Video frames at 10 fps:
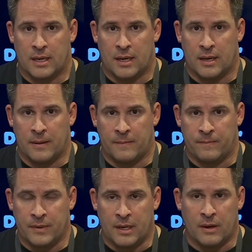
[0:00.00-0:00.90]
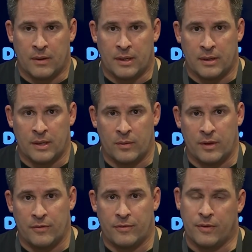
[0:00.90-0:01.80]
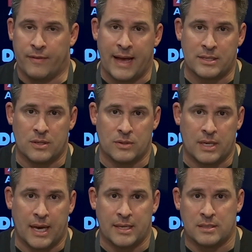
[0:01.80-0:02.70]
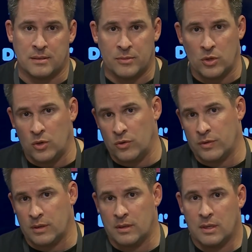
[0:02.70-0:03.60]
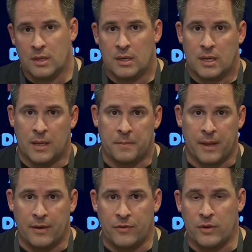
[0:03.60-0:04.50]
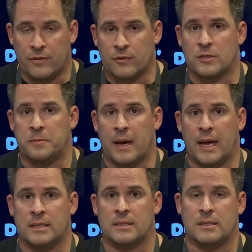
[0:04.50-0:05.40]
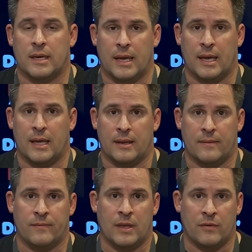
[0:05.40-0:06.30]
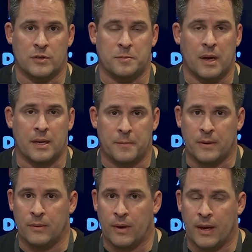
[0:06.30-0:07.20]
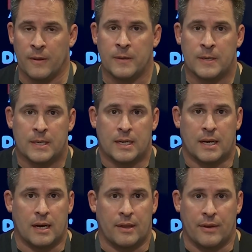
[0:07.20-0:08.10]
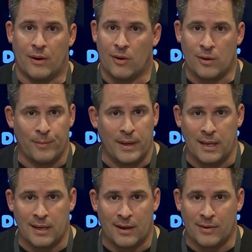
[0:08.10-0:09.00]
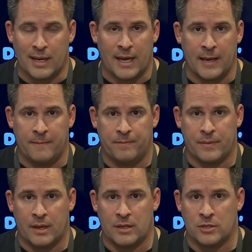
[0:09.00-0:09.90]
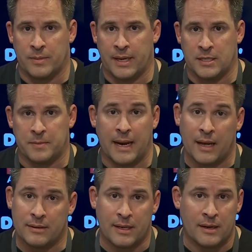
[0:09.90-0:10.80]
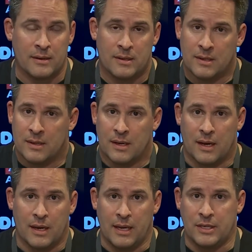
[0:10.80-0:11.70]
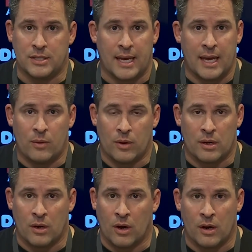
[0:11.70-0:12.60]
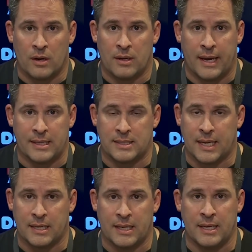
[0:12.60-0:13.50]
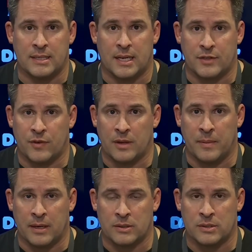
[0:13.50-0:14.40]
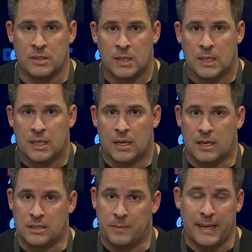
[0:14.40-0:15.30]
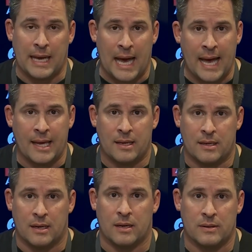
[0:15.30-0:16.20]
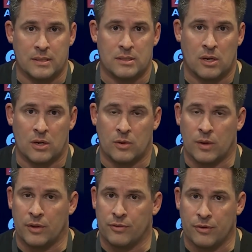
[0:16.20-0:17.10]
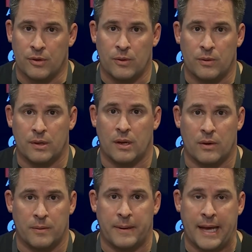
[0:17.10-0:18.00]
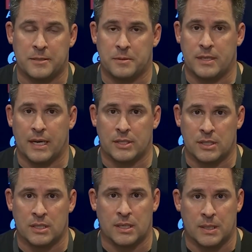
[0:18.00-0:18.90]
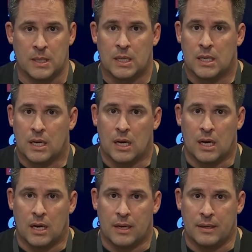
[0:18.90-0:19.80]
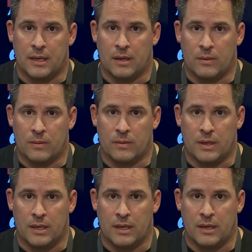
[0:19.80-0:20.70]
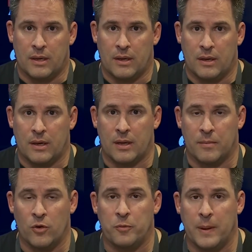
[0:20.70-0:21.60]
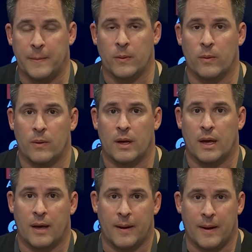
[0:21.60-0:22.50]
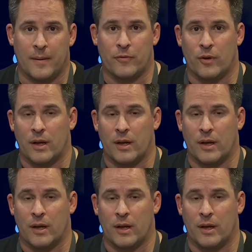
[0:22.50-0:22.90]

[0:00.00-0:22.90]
Um, you know, and, and we've we've asked those guys to move and and play a few different spots, and they responded pretty well. Uh, they're all competing every day. Uh, Jermaine's been out there uh, each day, working hard at his techniques, at his fundamentals. Uh, he's a big guy, you know. He's hard to run through, you know, in pass protection, and uh, you know you, you, you, can move people uh, up